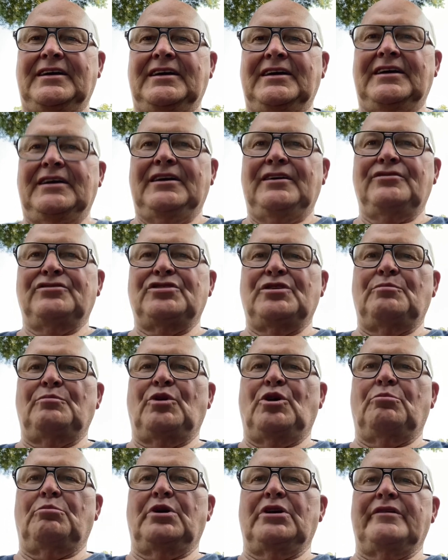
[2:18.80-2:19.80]
Here's your
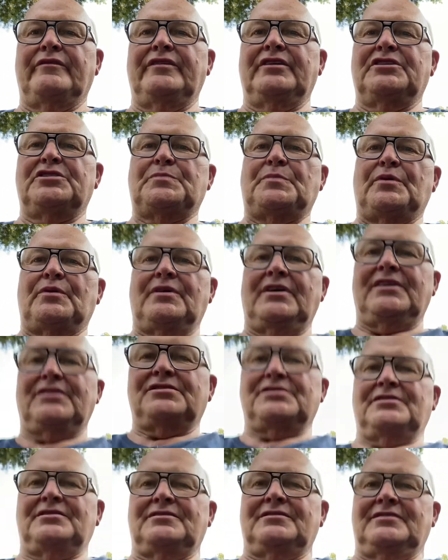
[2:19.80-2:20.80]
moment of
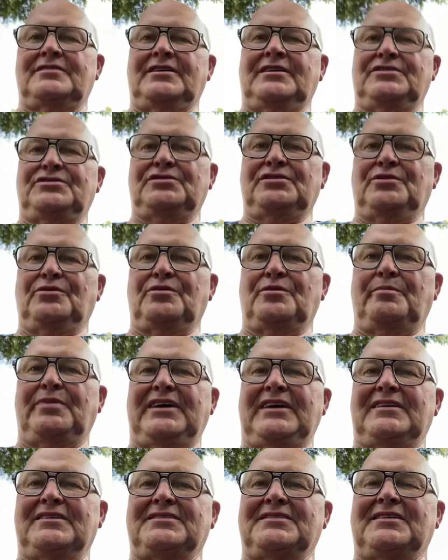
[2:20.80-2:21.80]
inspiration as you go to
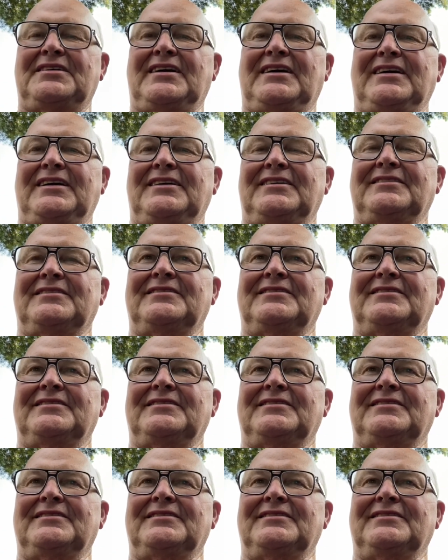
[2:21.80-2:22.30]
bed tonight.